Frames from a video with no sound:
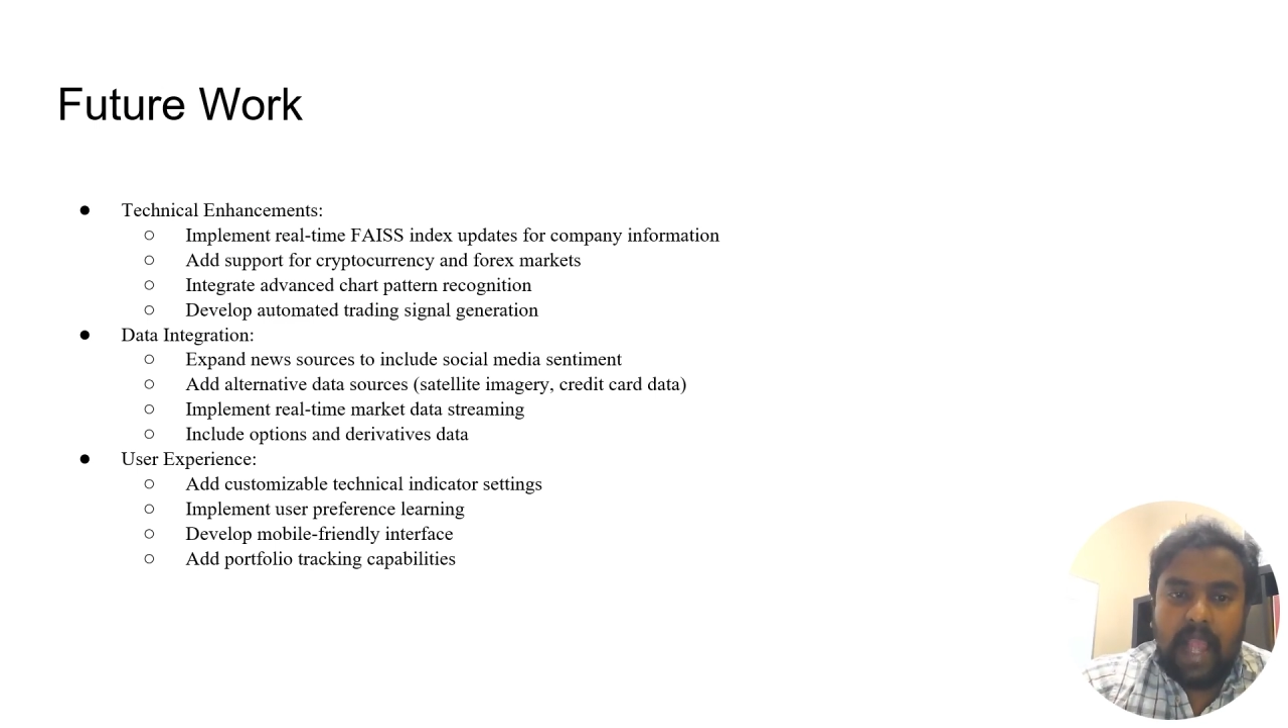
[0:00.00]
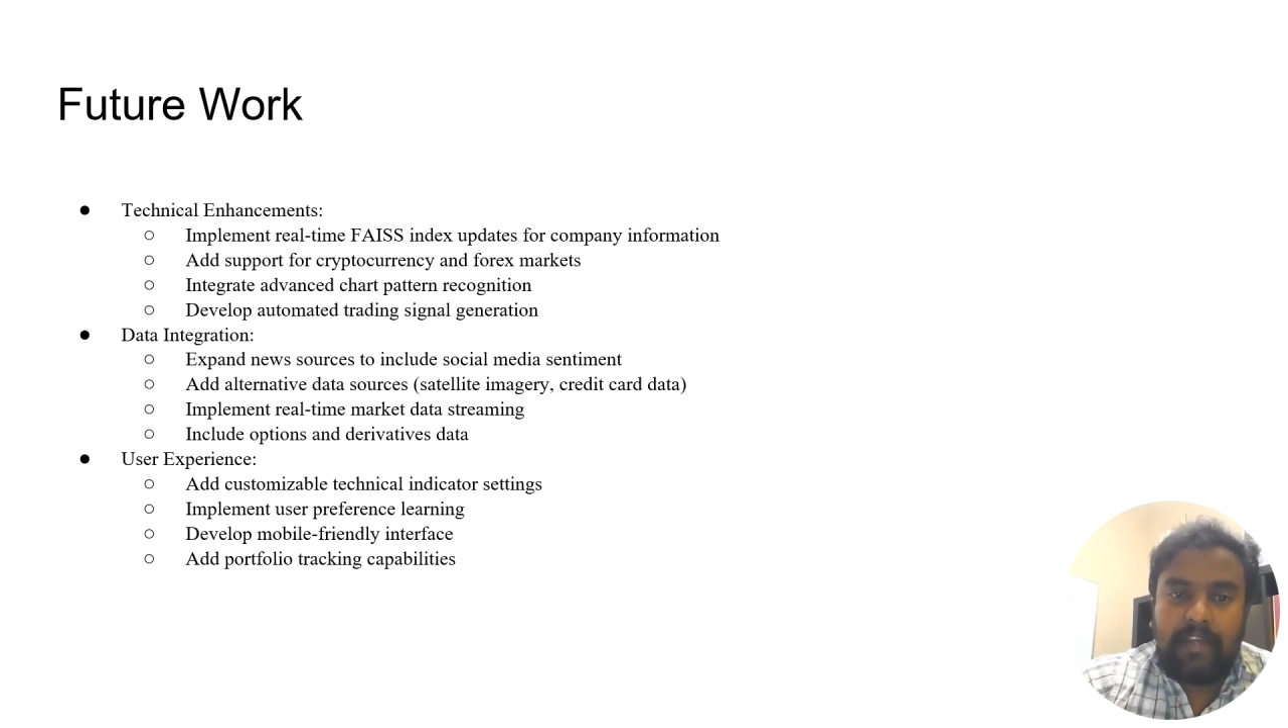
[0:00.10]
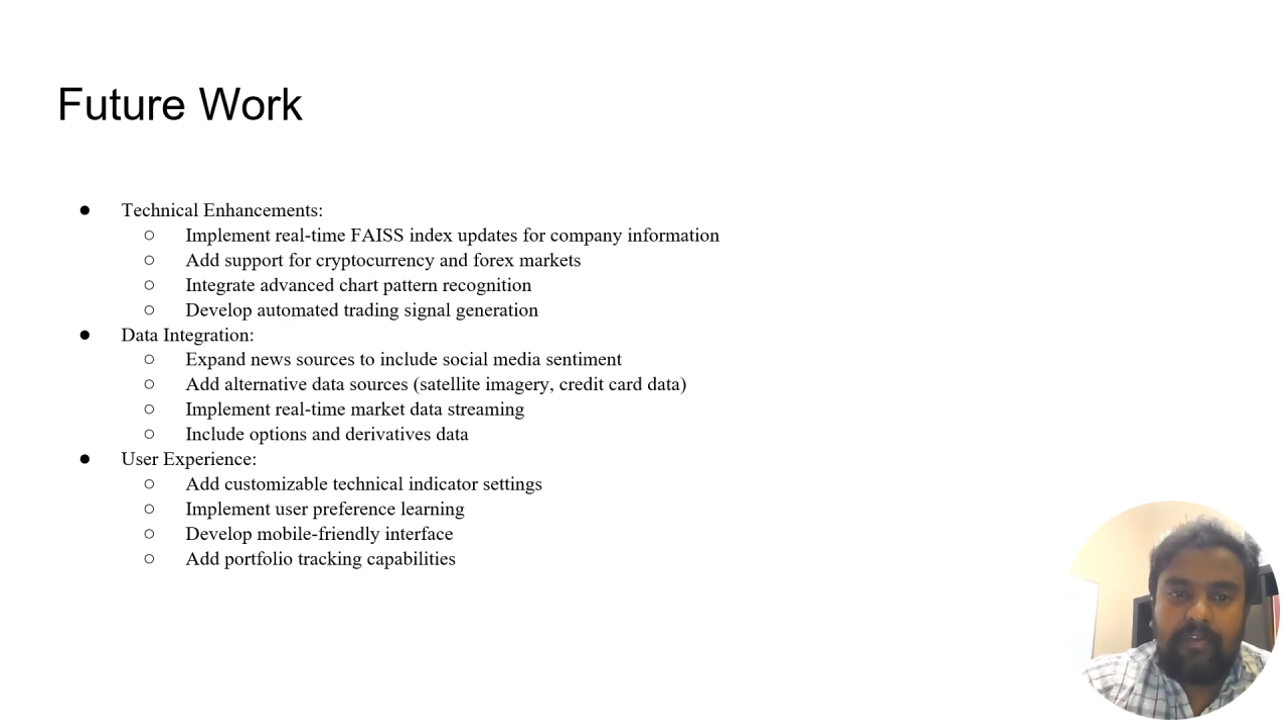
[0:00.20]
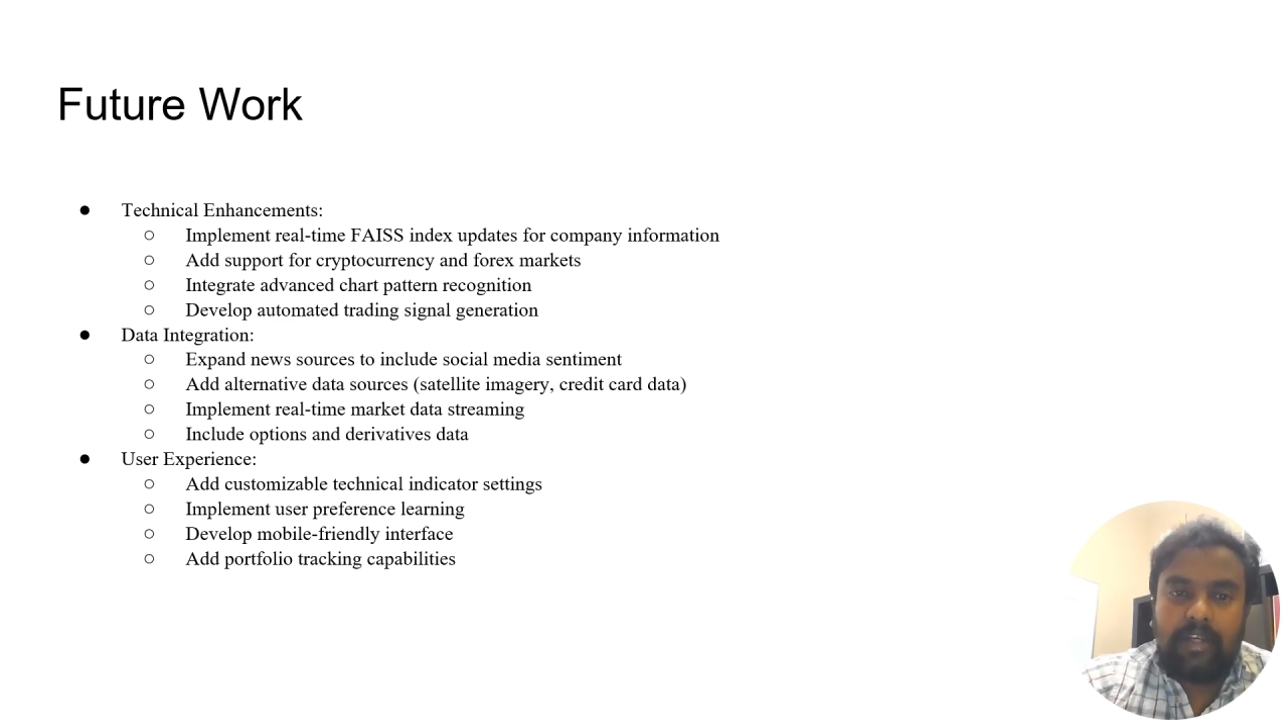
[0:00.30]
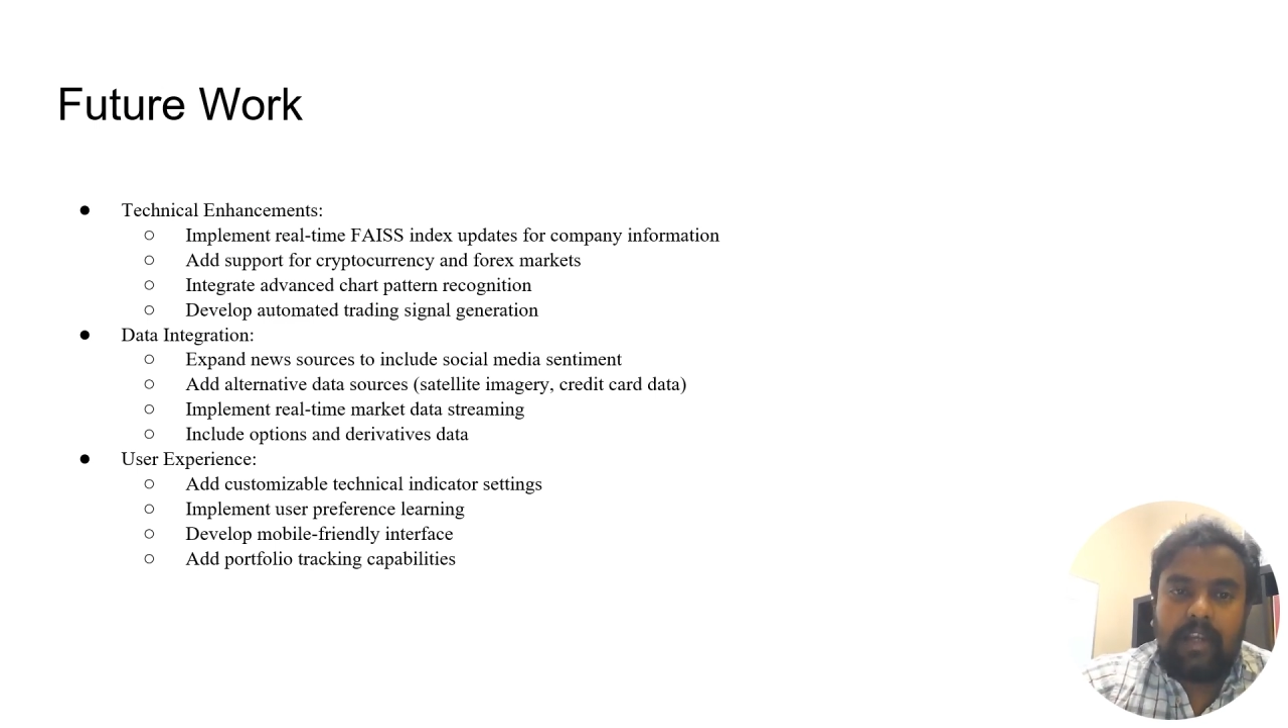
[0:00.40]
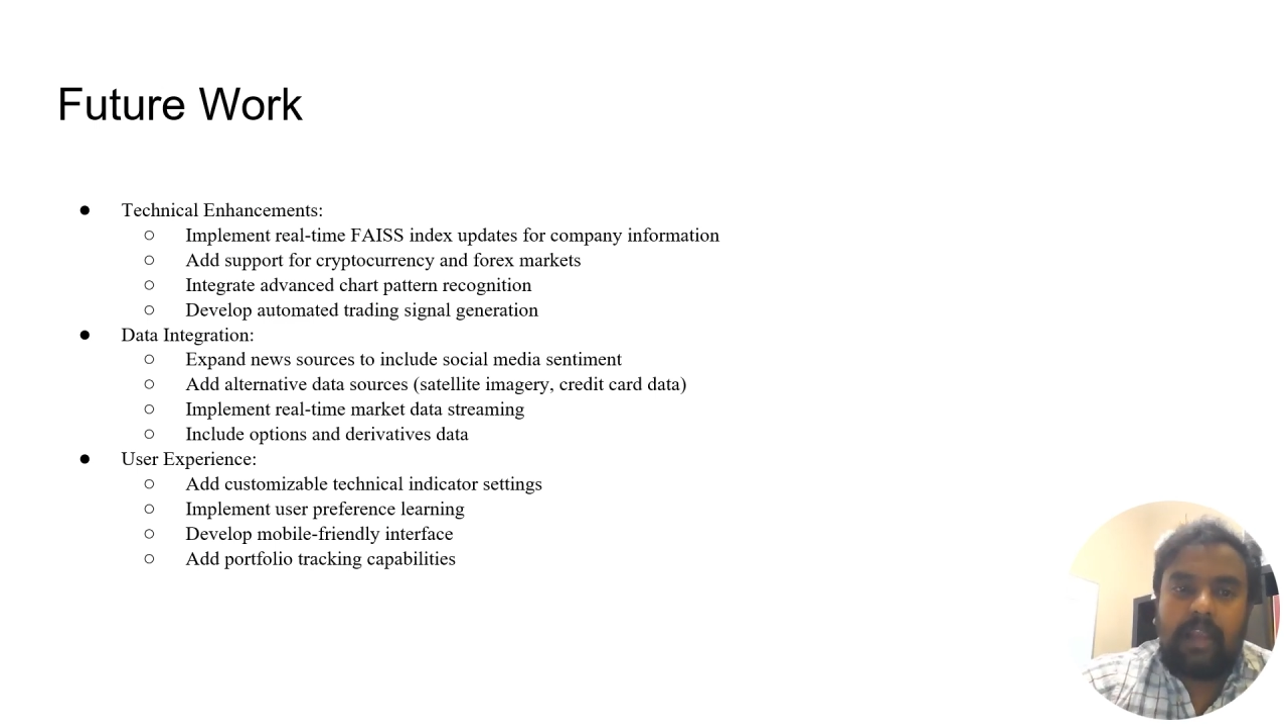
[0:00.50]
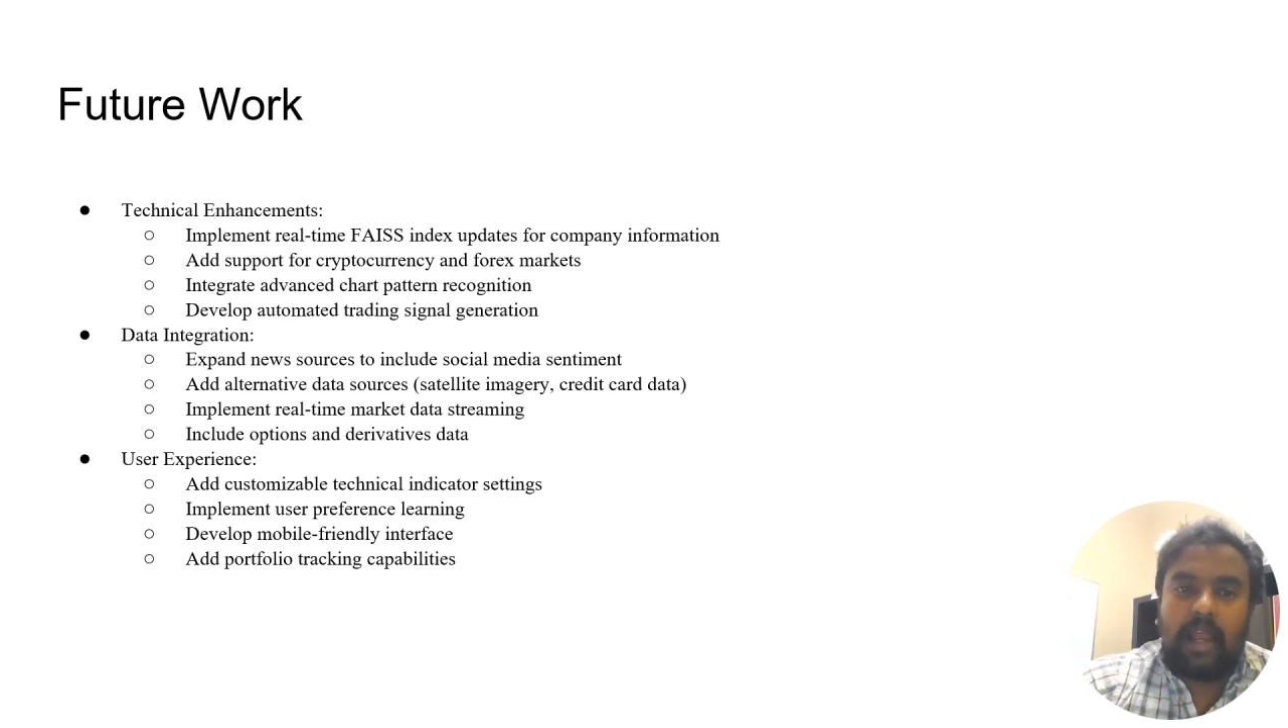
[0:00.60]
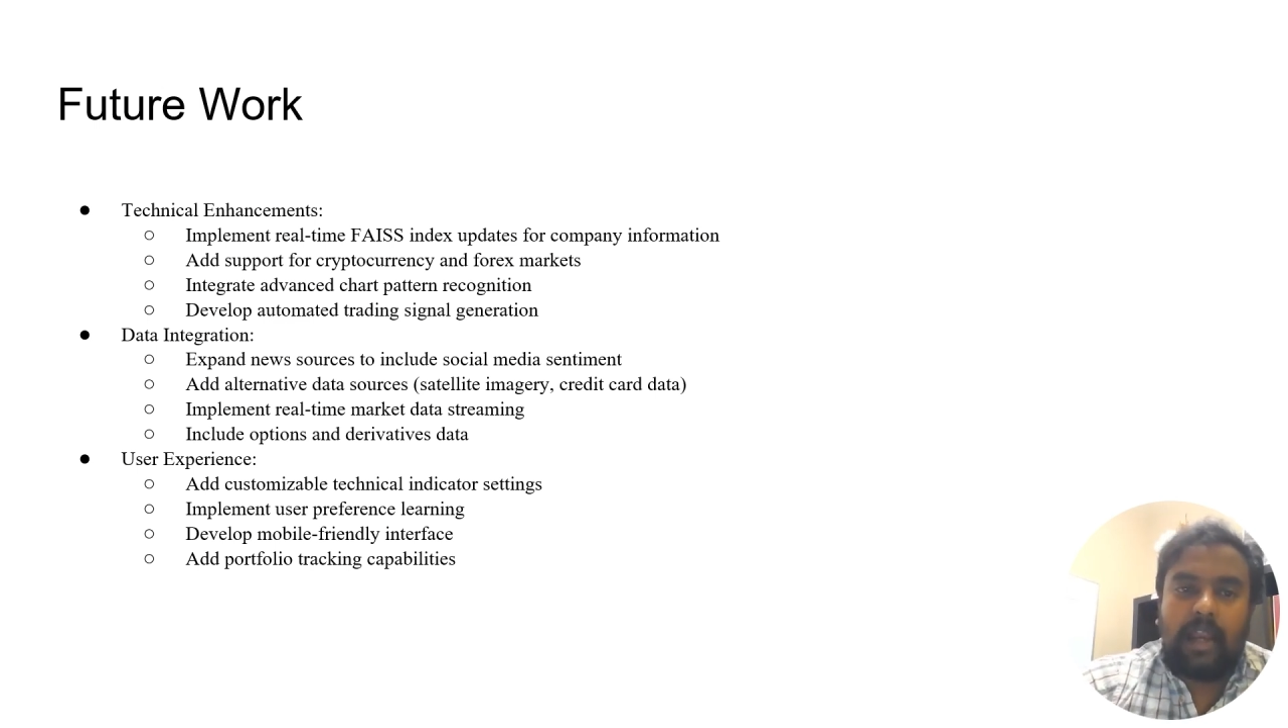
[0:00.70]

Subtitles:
accurate,